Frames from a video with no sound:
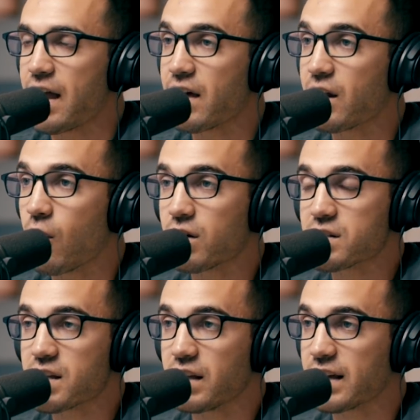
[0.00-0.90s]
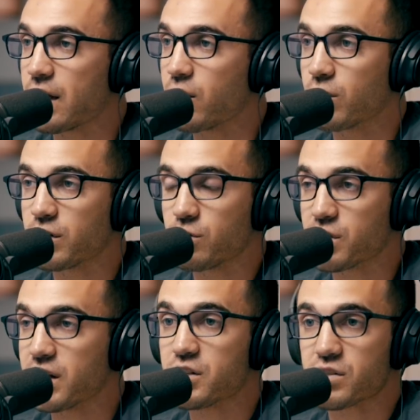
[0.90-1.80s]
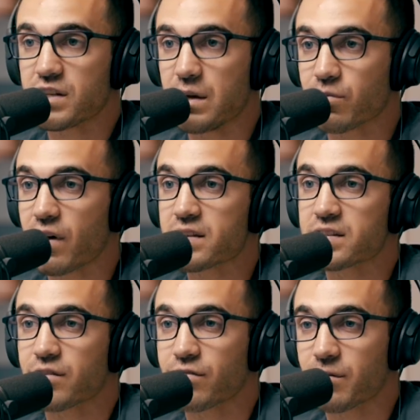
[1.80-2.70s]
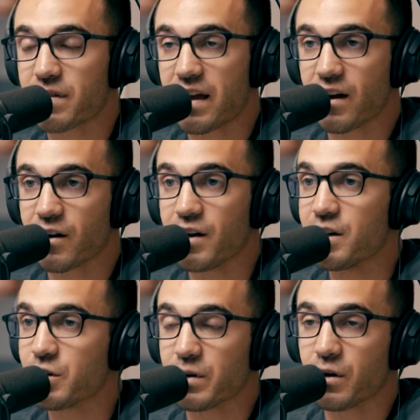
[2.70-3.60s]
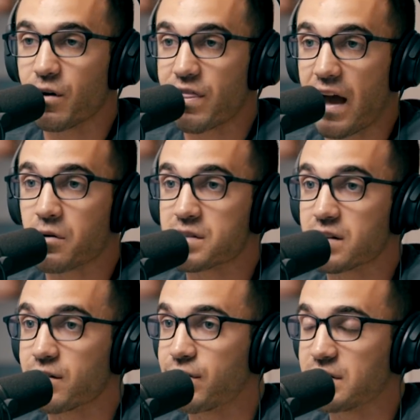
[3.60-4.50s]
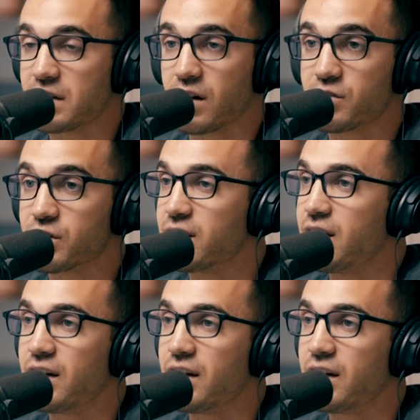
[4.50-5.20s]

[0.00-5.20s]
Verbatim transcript: and then honestly like it'll you can just keep raising it from there Do we go a thousand to 1500